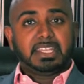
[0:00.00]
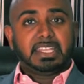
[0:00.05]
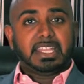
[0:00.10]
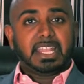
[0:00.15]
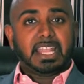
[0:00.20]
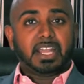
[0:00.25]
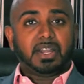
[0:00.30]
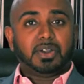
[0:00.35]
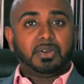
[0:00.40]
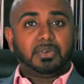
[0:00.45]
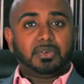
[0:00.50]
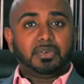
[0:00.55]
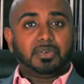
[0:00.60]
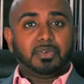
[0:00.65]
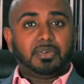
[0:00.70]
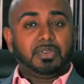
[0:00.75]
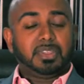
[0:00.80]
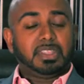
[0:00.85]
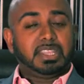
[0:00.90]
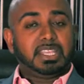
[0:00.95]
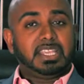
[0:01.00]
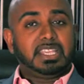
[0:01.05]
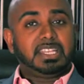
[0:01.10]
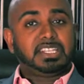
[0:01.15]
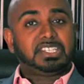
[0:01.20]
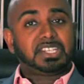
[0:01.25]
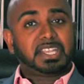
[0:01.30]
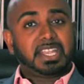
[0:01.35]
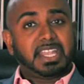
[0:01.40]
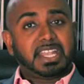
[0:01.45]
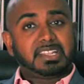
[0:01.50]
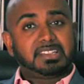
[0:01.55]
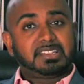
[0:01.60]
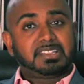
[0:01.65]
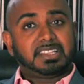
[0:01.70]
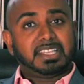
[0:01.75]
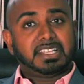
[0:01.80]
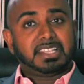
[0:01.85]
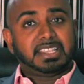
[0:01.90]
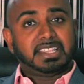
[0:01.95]
Now, the chance
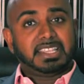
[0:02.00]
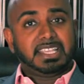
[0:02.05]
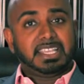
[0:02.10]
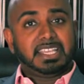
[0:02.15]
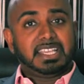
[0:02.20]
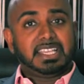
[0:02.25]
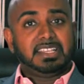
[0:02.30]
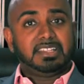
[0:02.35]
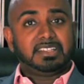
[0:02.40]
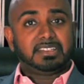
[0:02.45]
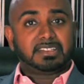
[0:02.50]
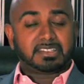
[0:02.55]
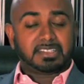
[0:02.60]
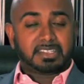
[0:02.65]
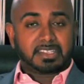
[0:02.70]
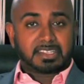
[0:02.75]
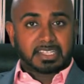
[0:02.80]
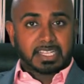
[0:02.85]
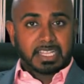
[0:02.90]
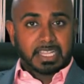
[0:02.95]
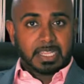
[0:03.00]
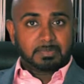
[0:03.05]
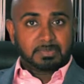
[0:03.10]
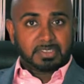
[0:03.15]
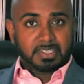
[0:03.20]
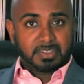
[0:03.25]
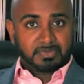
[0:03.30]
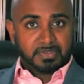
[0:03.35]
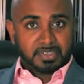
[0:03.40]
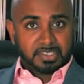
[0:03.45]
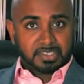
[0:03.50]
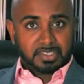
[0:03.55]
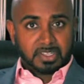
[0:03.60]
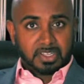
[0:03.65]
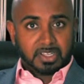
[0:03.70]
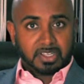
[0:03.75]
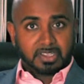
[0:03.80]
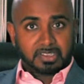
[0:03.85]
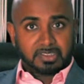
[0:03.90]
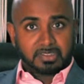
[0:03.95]
that these types of
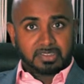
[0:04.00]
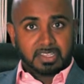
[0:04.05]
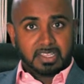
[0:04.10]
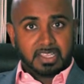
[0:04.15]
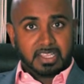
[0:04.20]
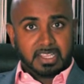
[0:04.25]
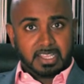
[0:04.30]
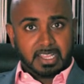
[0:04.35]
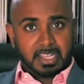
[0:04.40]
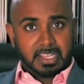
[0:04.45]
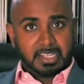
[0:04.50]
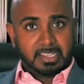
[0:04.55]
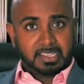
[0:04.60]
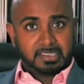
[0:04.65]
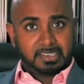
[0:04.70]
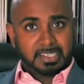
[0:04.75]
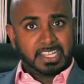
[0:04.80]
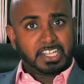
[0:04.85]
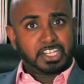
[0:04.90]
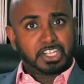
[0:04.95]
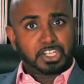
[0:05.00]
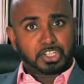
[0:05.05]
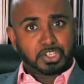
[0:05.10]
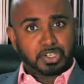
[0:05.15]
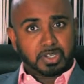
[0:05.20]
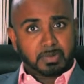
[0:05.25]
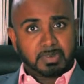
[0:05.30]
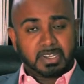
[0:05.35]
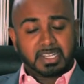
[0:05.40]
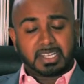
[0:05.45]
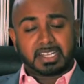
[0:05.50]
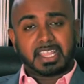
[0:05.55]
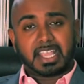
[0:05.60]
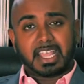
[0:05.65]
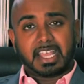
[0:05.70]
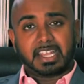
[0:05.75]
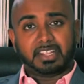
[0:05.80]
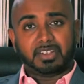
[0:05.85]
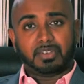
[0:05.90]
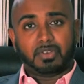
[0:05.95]
results in this indeterminate
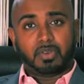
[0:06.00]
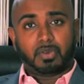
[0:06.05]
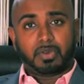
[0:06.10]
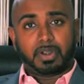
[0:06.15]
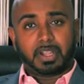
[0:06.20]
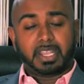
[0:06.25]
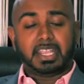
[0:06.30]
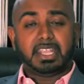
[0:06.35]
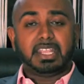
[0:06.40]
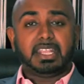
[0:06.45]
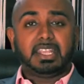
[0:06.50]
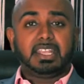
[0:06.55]
category,